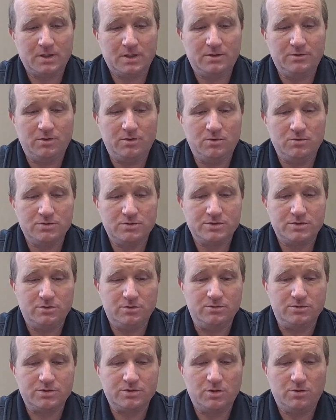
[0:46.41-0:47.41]
Those who
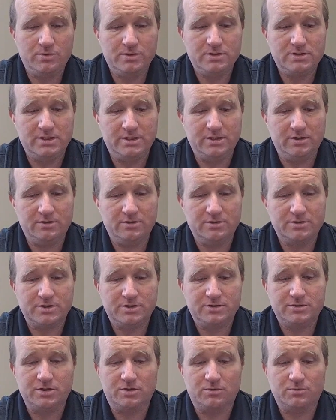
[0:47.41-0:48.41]
sow in tears
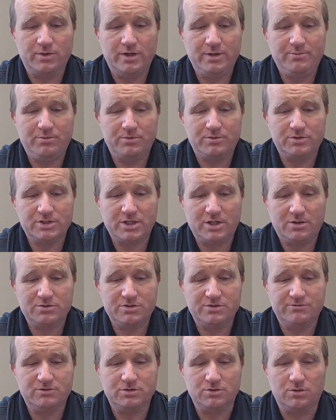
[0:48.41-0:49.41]
shall reap with shouts
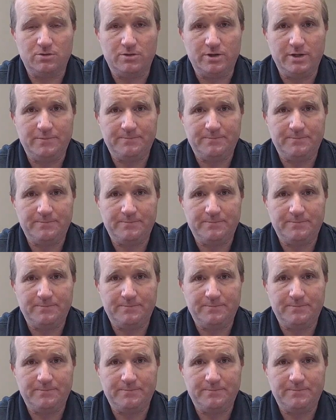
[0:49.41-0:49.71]
of joy.